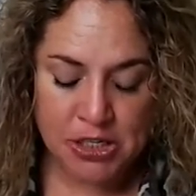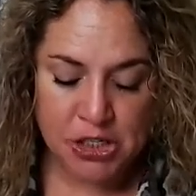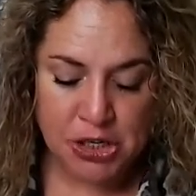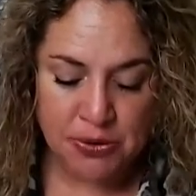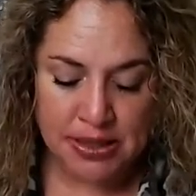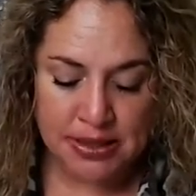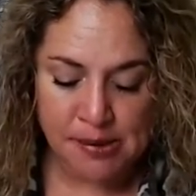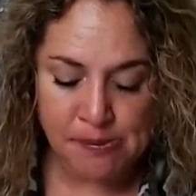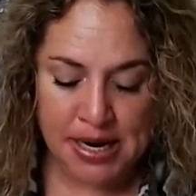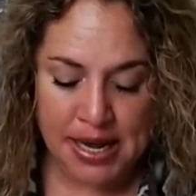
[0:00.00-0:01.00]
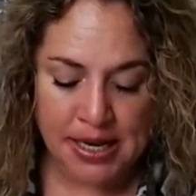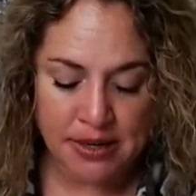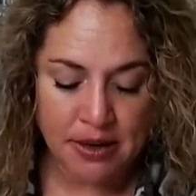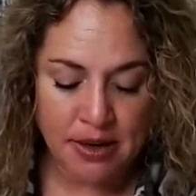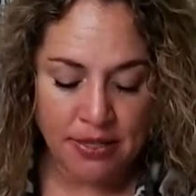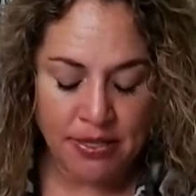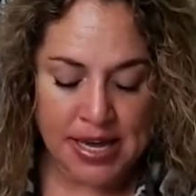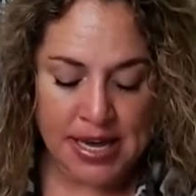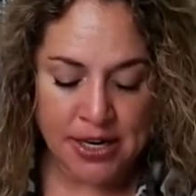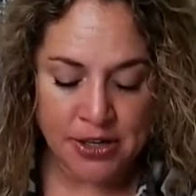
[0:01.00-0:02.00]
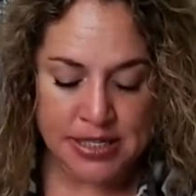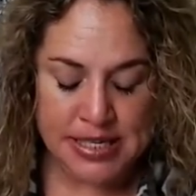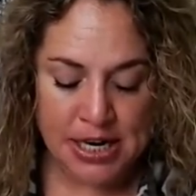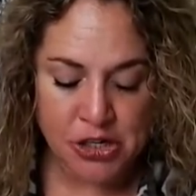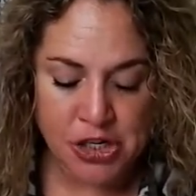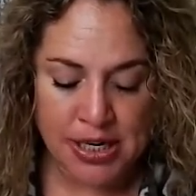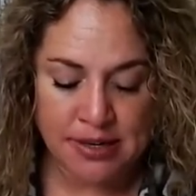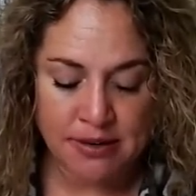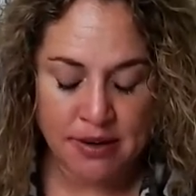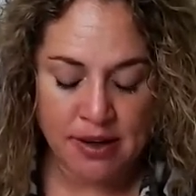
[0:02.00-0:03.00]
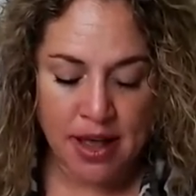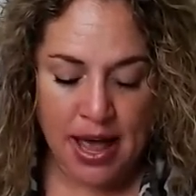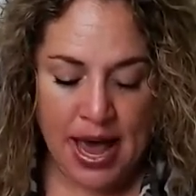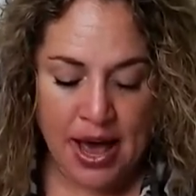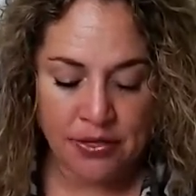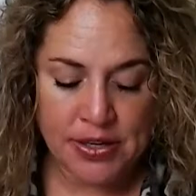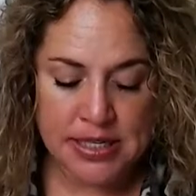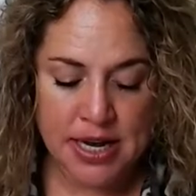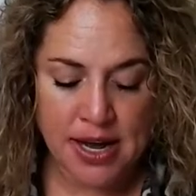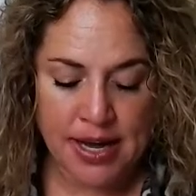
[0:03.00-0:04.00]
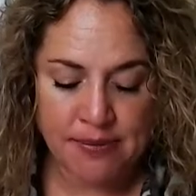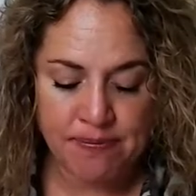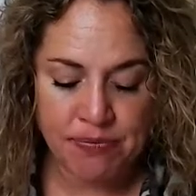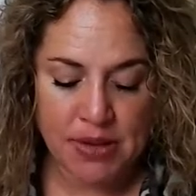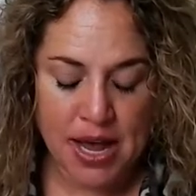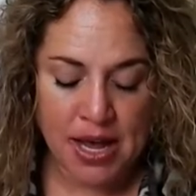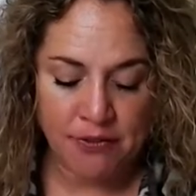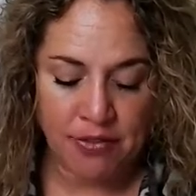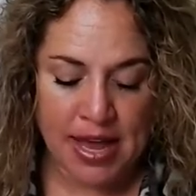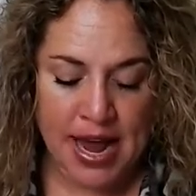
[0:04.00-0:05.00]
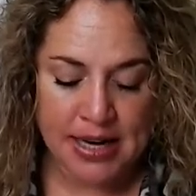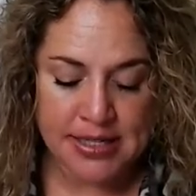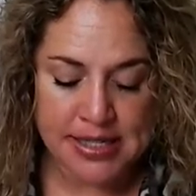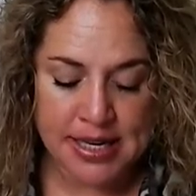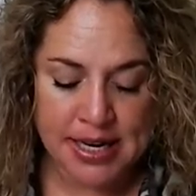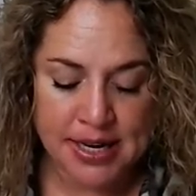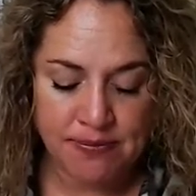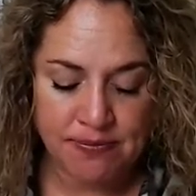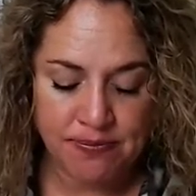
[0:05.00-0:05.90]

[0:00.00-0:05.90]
to eliminate the intersection at the time of the accident?